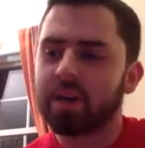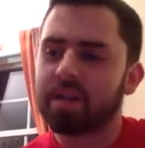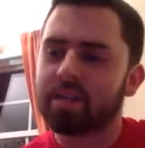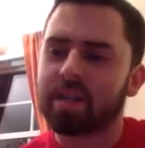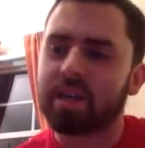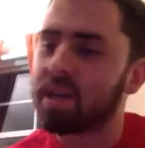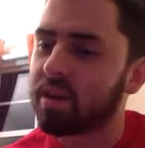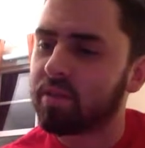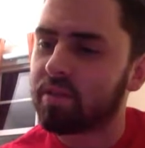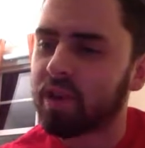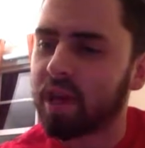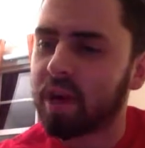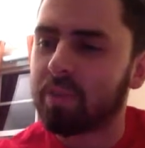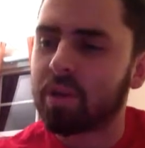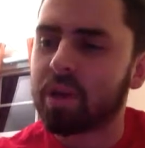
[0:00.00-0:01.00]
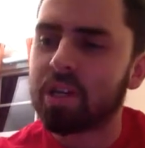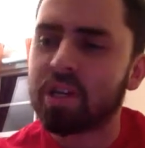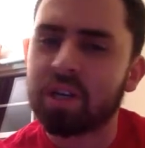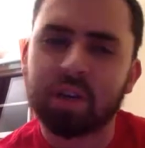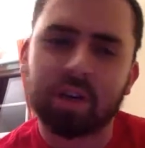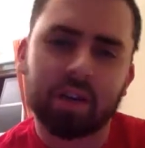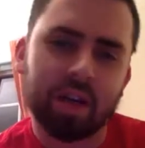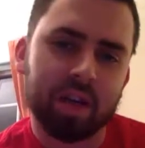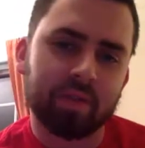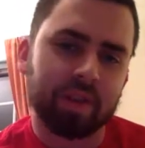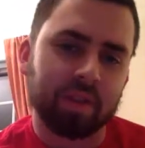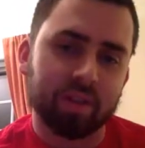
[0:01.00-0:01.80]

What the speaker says: Decade of Decapitation, and they'll have like a